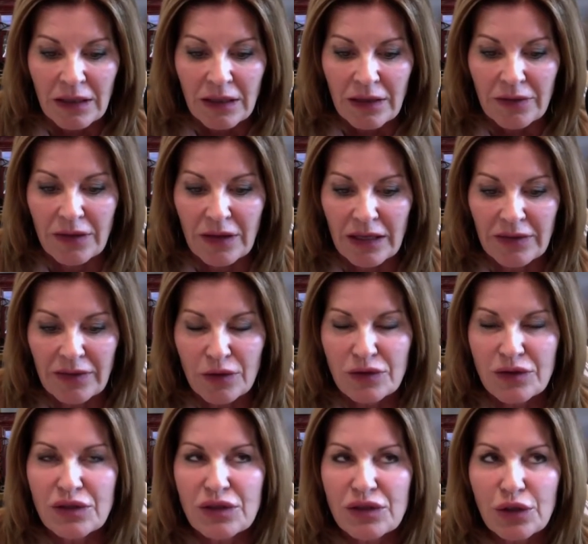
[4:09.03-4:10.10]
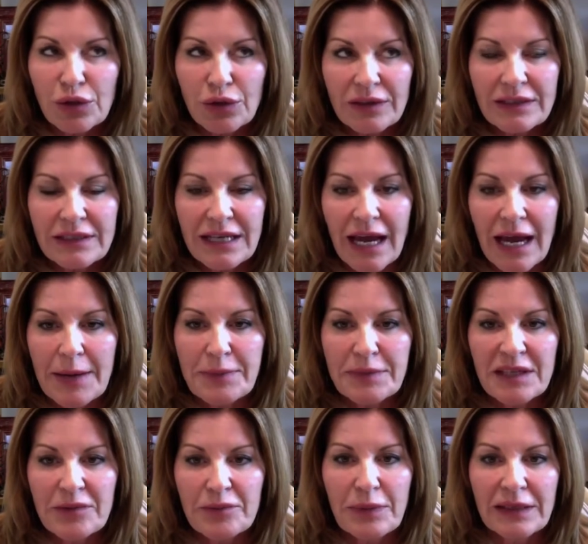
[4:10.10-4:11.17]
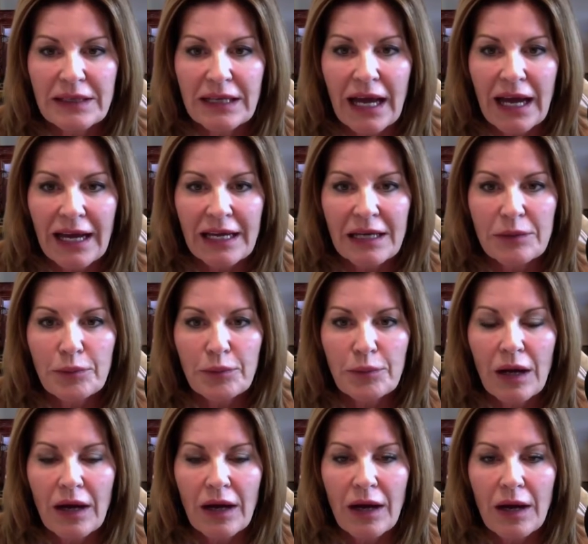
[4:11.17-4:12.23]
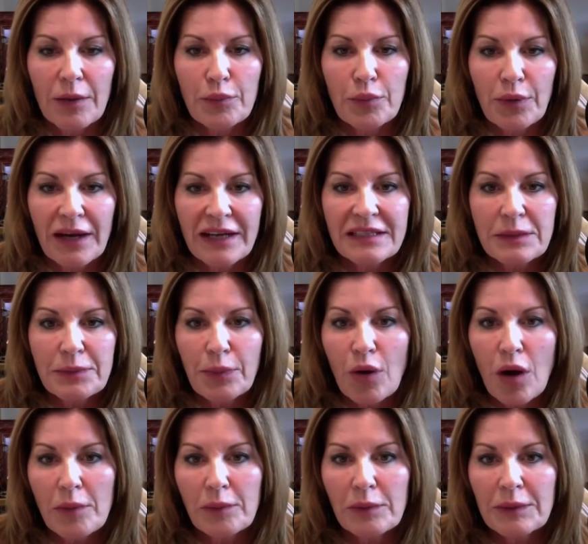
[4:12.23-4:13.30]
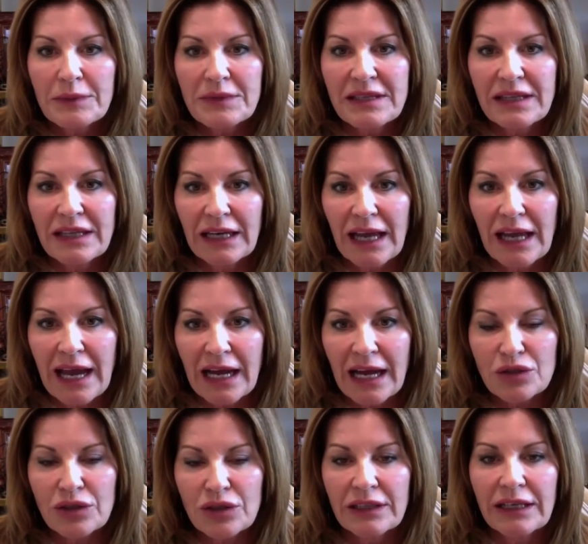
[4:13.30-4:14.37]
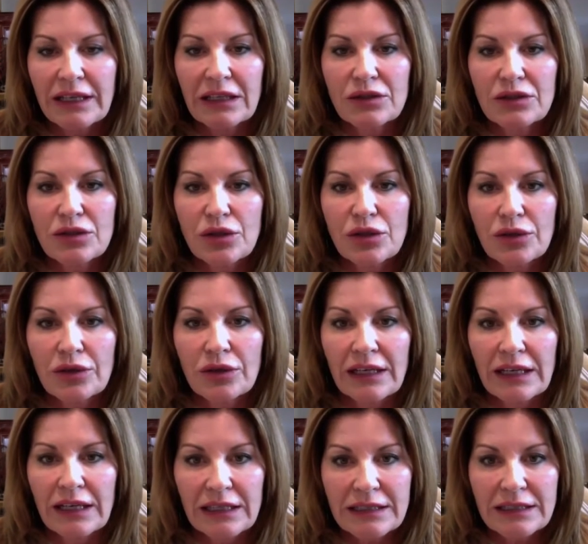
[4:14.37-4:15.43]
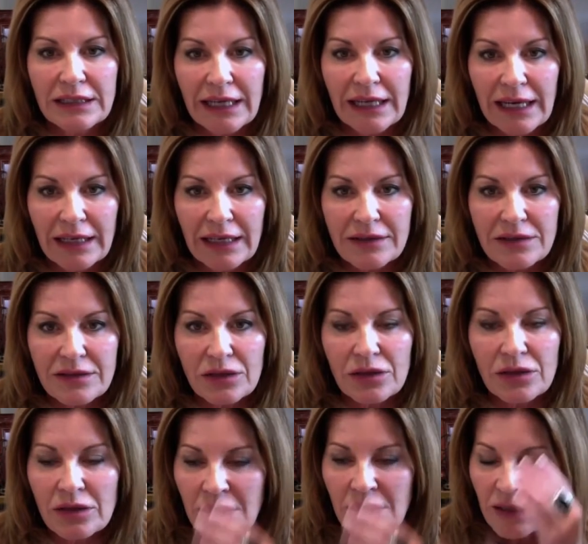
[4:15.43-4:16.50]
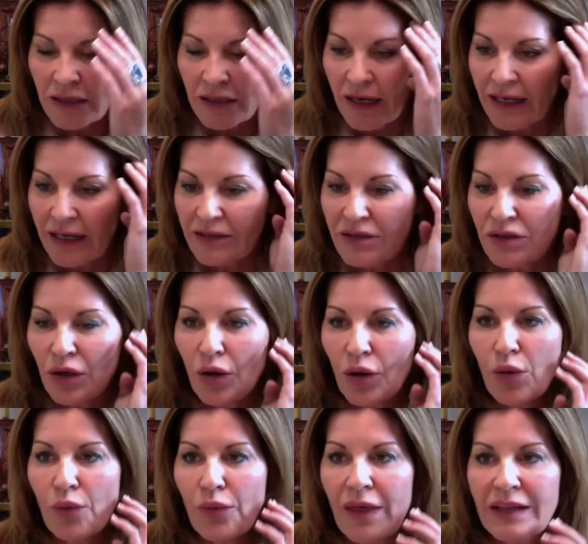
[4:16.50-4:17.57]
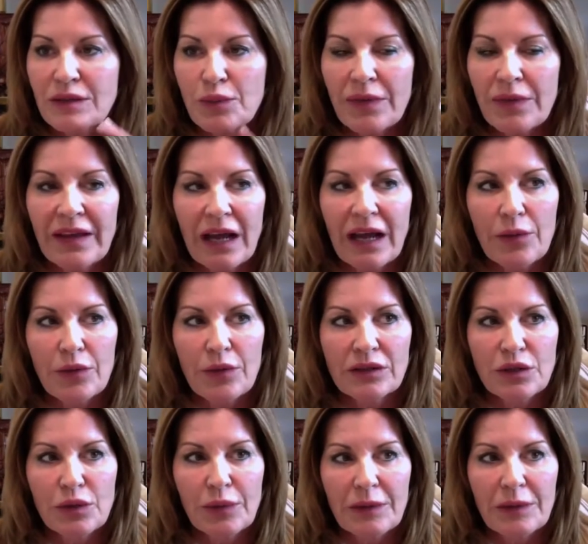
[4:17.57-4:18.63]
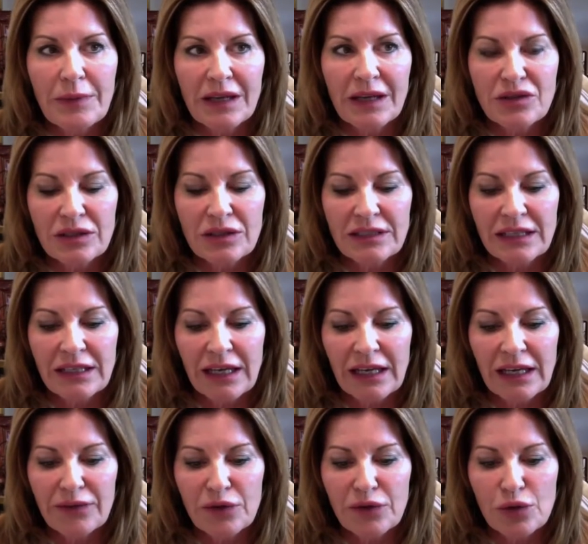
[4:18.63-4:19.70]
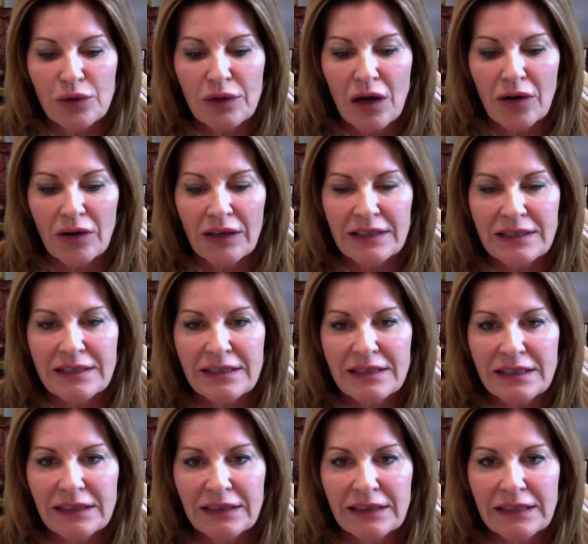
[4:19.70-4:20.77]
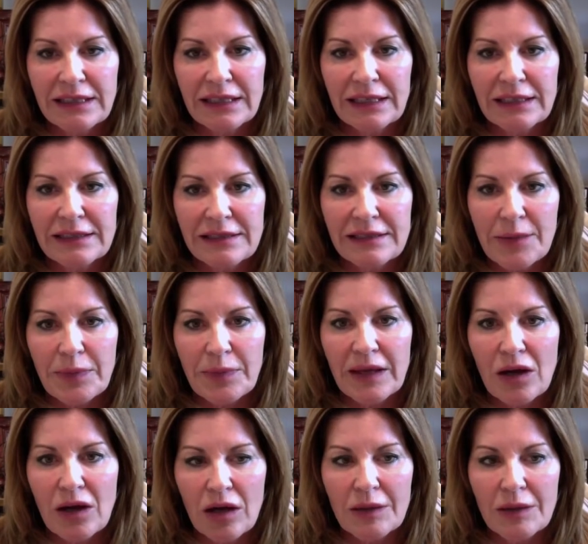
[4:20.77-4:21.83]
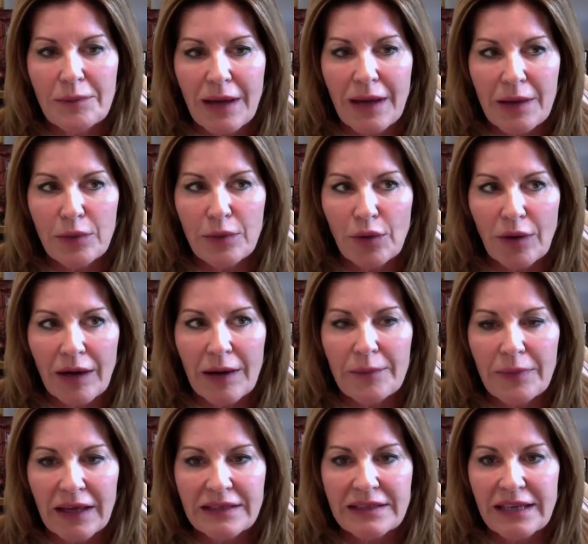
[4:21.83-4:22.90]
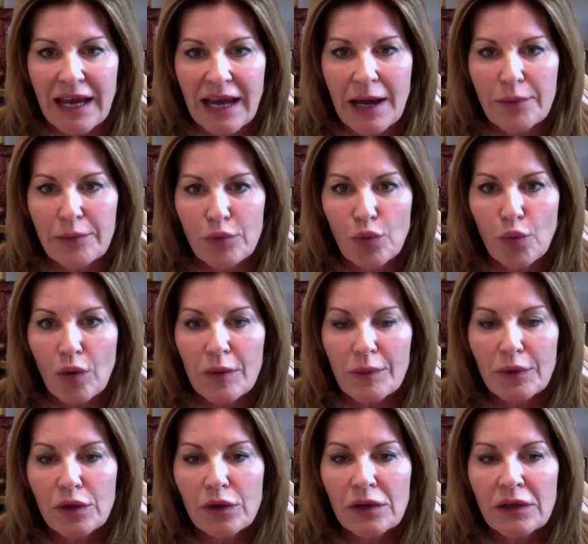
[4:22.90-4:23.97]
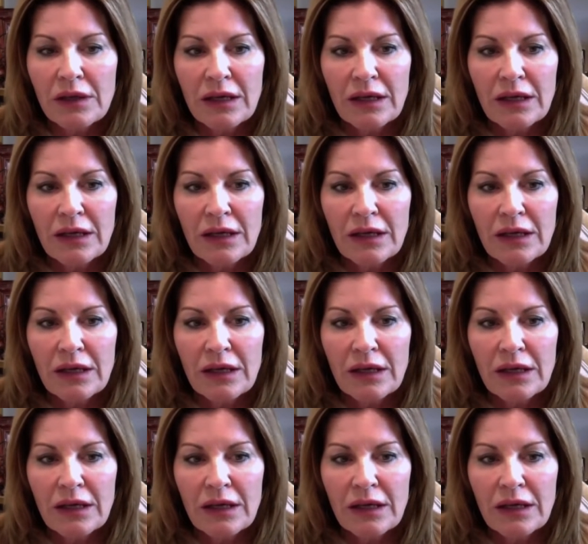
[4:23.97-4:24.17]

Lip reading: There's certain types of benign breast problems that actually can turn into cancer. And so that's one thing I do want to mention today. If you are consistently getting something on a mammogram that's abnormal,